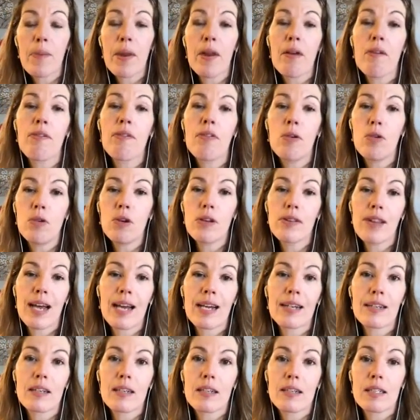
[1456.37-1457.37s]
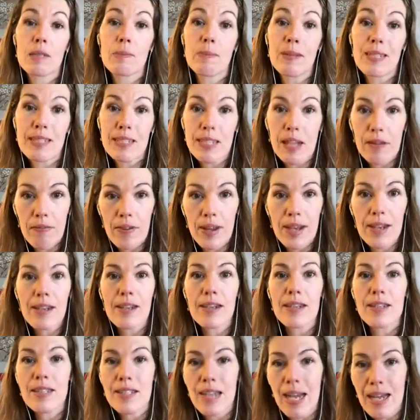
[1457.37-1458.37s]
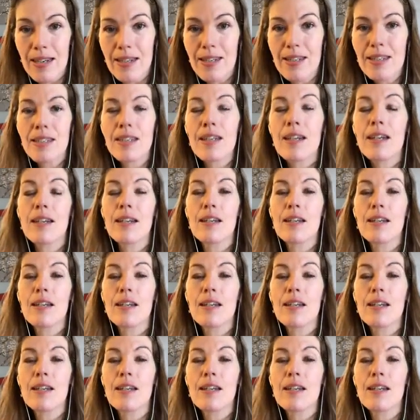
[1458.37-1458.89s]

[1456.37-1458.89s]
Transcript: for that specific consent